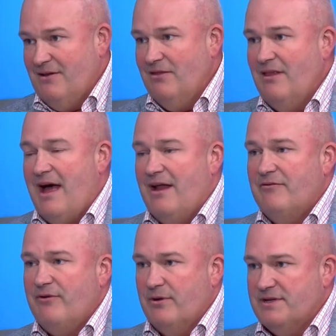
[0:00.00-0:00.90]
a lot of
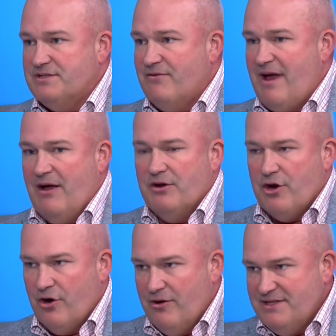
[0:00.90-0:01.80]
focus around
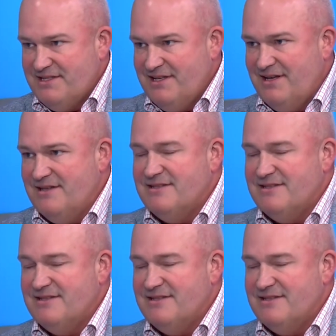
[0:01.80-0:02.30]
currencies.